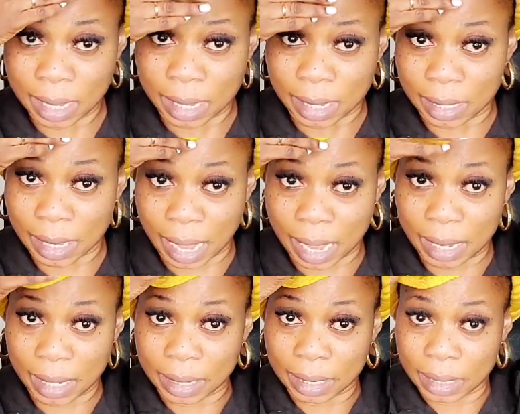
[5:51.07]
Now
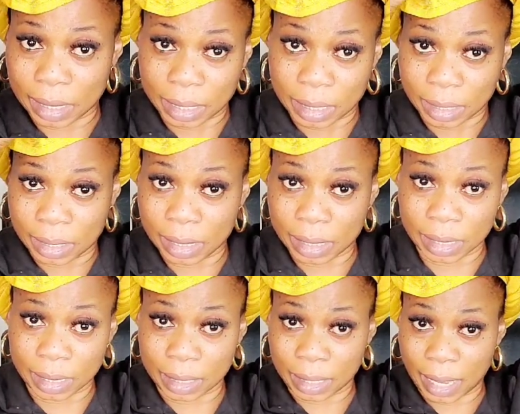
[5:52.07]
this
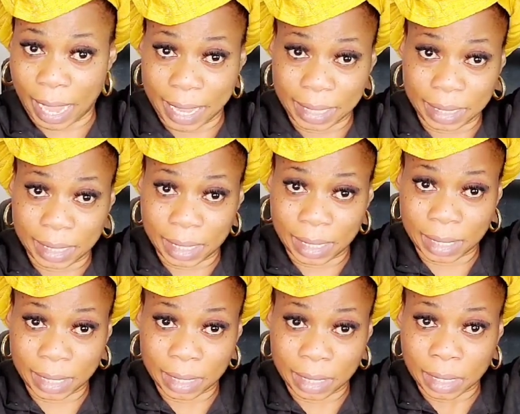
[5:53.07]
is the end.
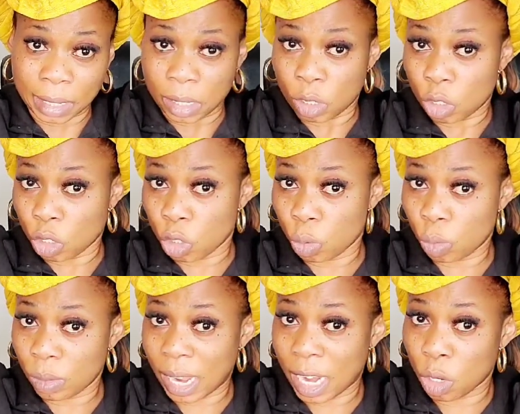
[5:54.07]
You will
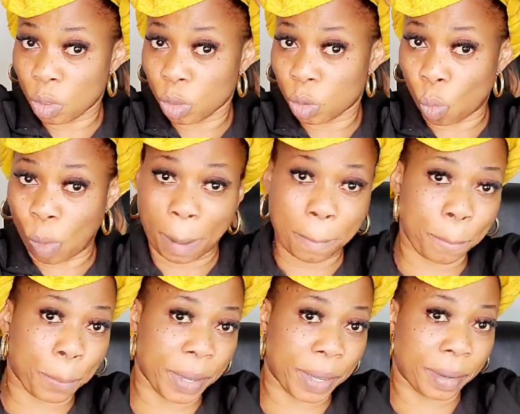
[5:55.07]
now use one
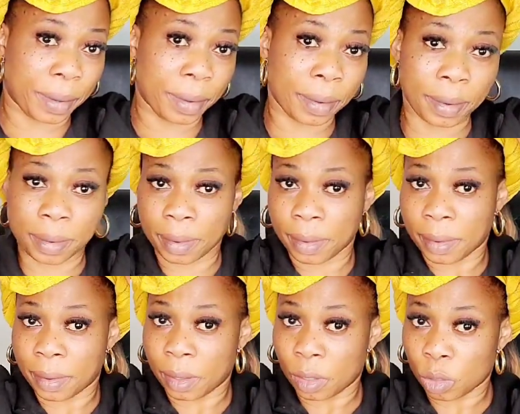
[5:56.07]
pin
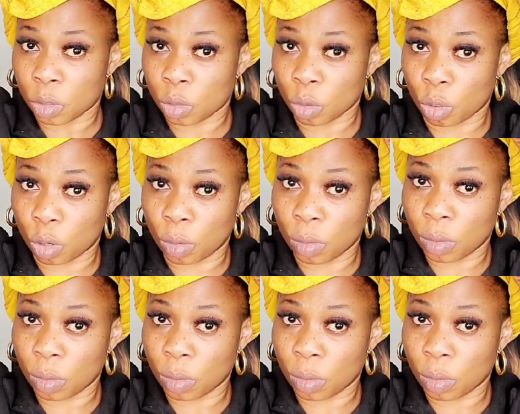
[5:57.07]
to